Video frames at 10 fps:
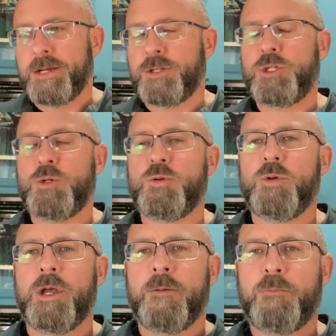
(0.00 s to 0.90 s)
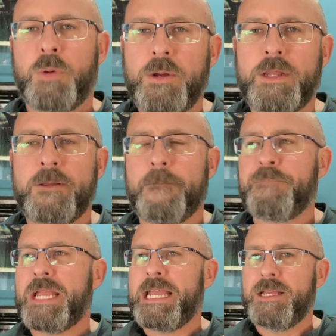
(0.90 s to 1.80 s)
to put
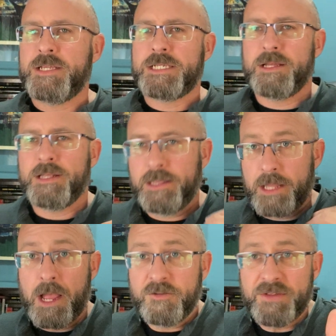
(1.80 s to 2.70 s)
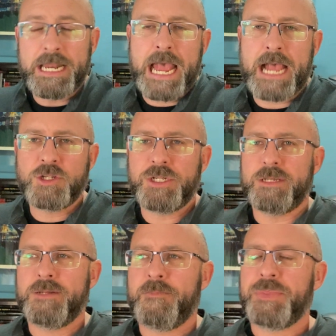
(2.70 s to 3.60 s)
his love in
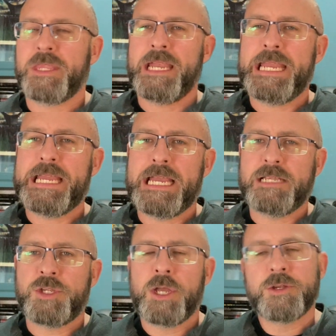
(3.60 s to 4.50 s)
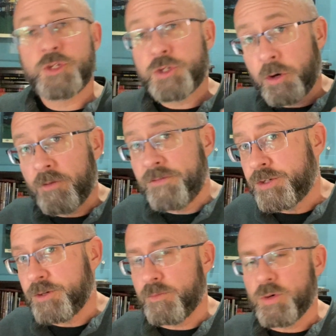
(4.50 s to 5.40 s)
action. He is
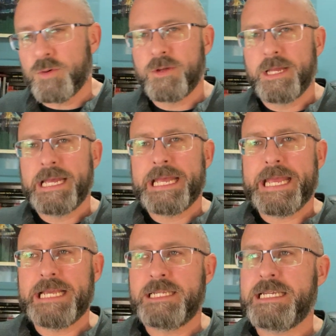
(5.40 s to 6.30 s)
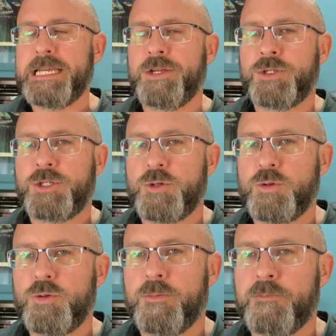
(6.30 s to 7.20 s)
serviceable. He seeks
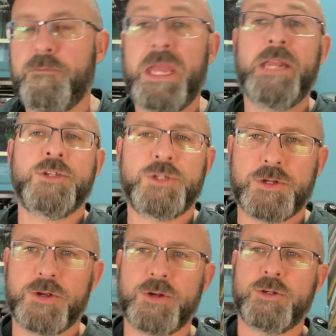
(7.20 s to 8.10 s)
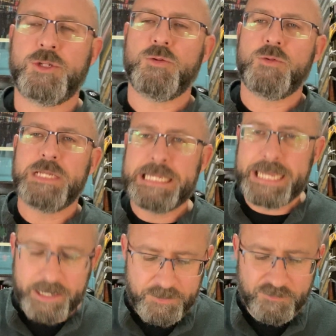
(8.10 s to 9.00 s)
to minister, to
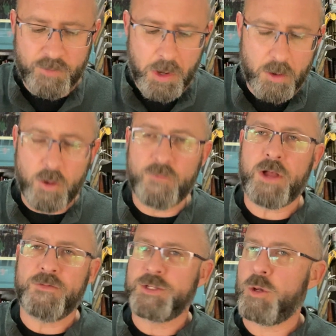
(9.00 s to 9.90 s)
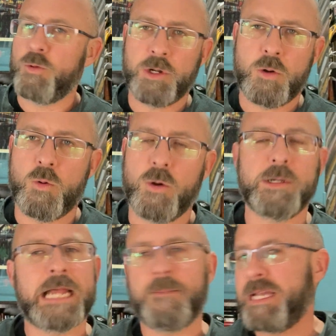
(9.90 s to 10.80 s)
get involved of his own accord,
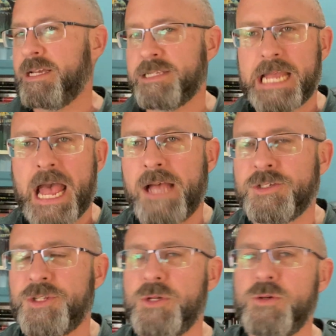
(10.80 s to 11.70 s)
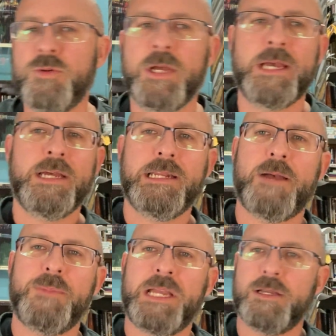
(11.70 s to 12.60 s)
not because he has to,
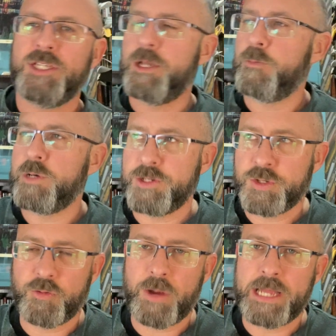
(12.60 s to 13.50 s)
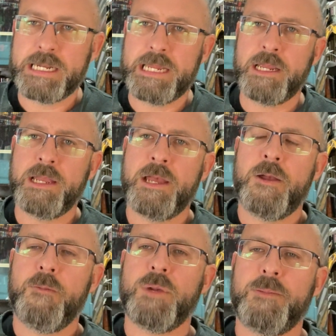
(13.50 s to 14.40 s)
not because someone is threatening,
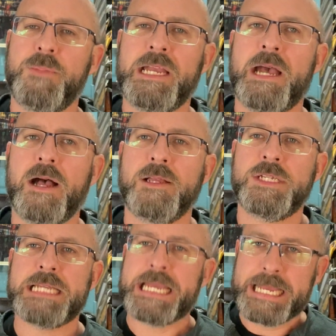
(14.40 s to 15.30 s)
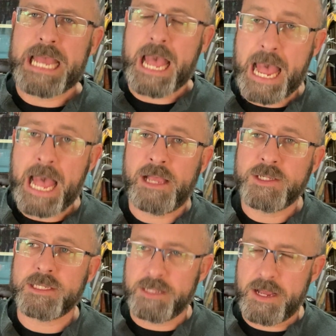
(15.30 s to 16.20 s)
but because he
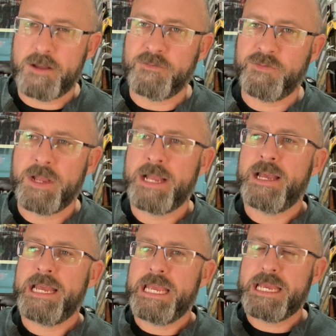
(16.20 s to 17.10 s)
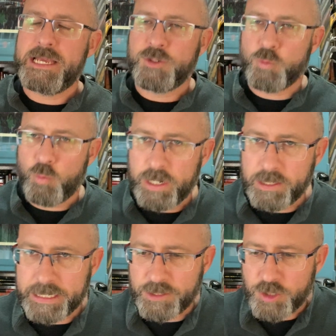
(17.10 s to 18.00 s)
has love, he is
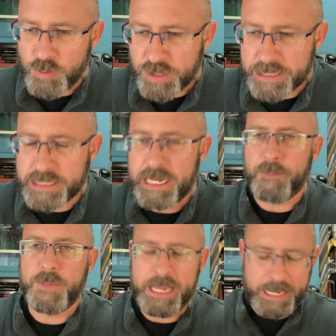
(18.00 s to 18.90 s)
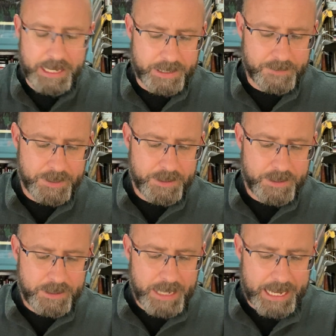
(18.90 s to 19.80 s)
willing to step in
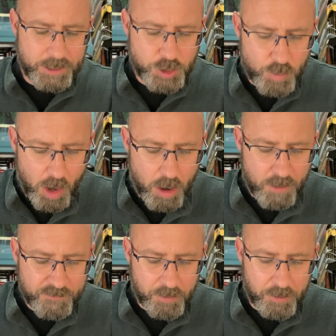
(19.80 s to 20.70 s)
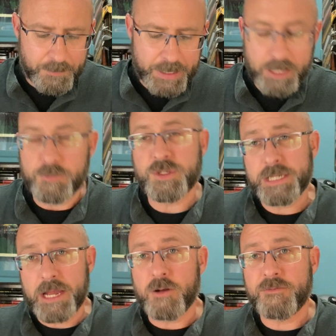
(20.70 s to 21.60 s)
and to offer
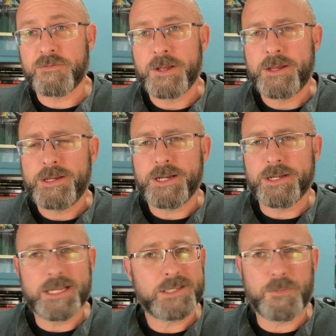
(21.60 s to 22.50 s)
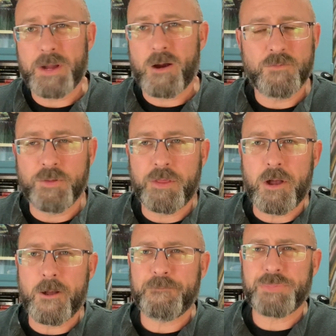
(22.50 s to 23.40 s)
himself. Uh, that's a powerful
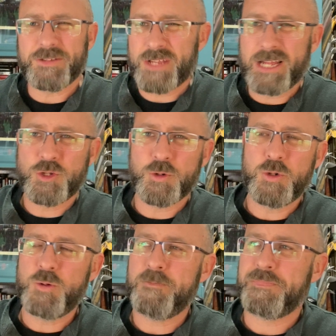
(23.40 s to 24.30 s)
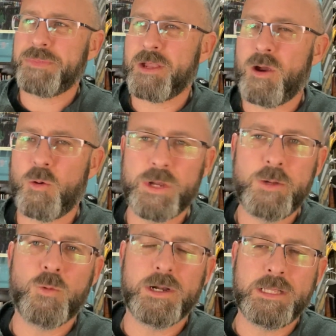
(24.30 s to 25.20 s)
thought. Is that true? Are we
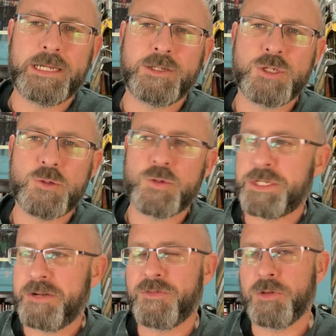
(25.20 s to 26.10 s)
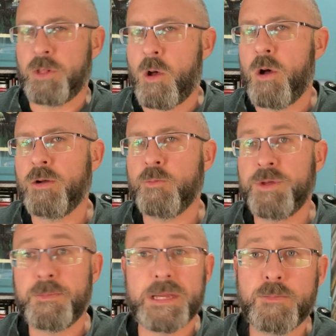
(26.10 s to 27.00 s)
willing to suffer long
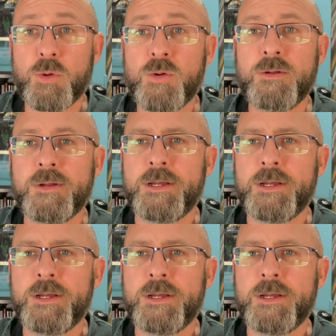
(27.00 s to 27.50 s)
with people?